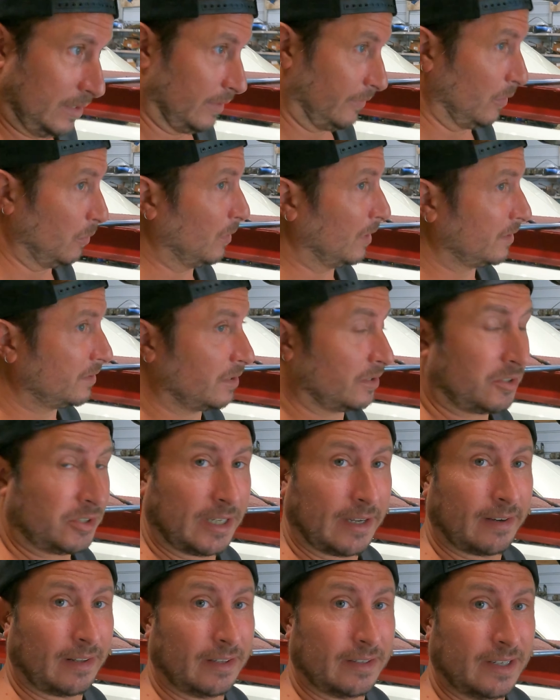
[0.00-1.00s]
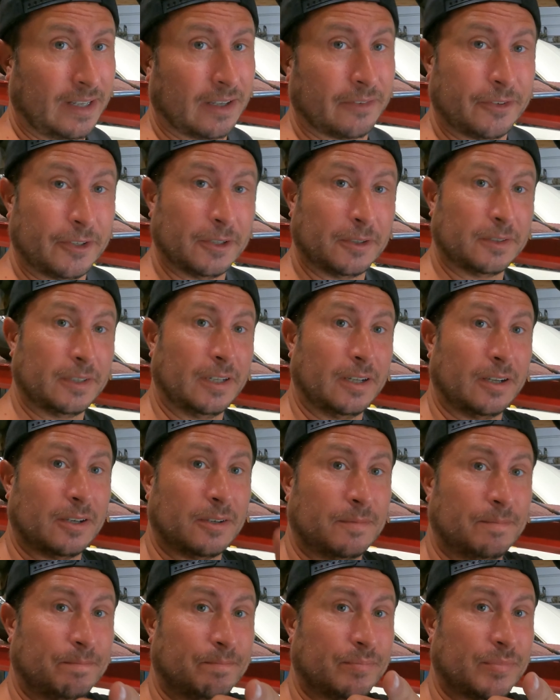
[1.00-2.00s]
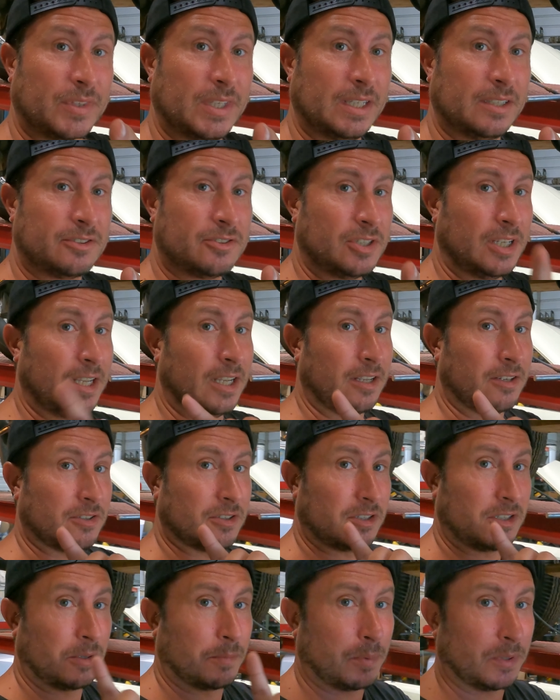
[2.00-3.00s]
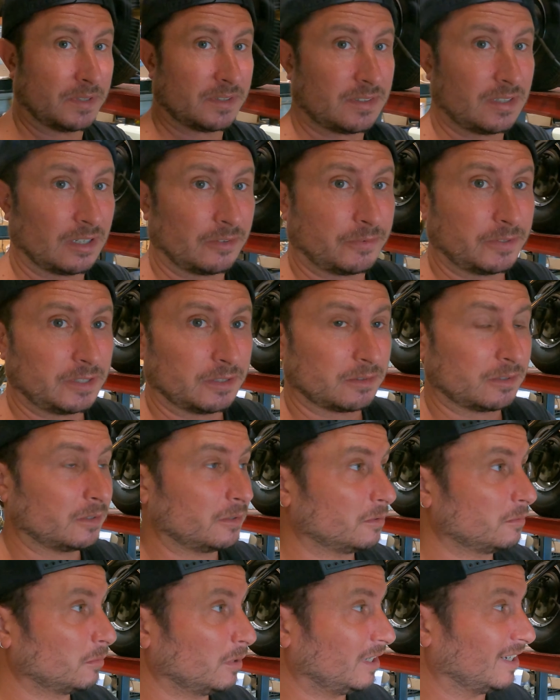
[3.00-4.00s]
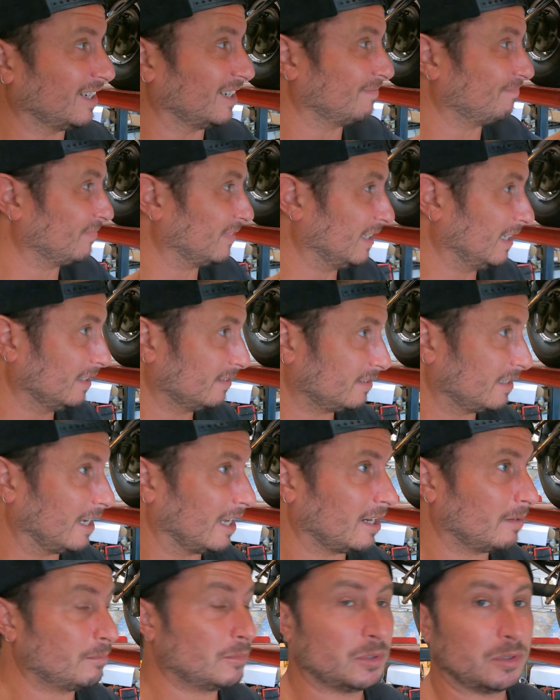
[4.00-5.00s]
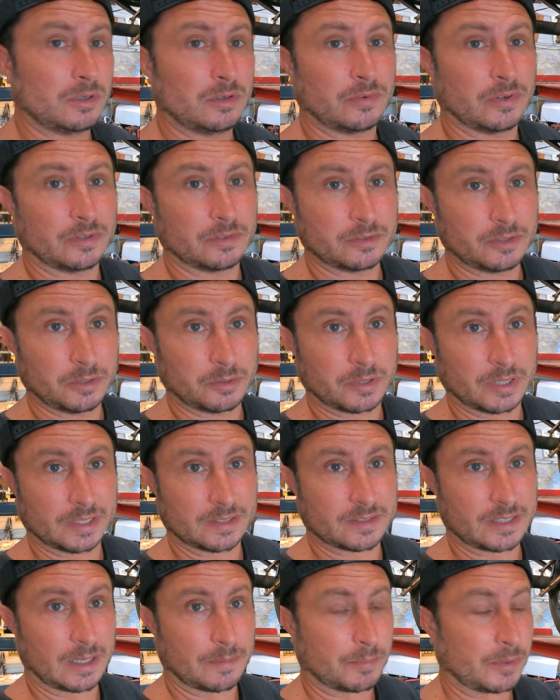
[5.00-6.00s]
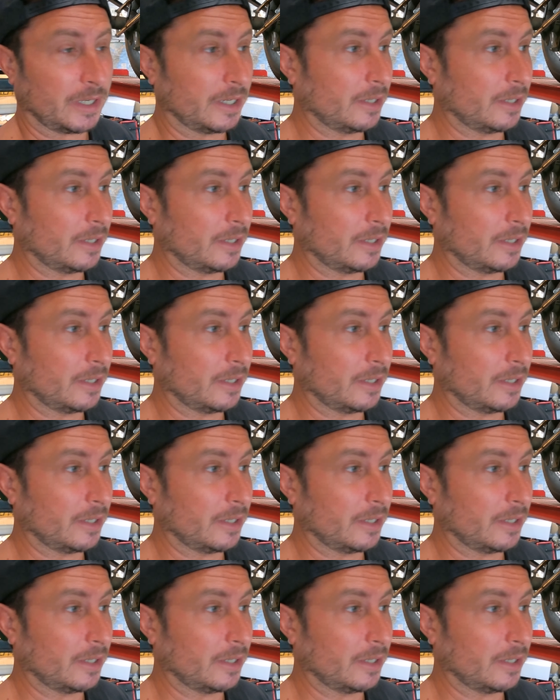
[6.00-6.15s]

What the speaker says: if you watch this channel enough, you'll know things change. You put stuff in your own way. It's gotta move, new things get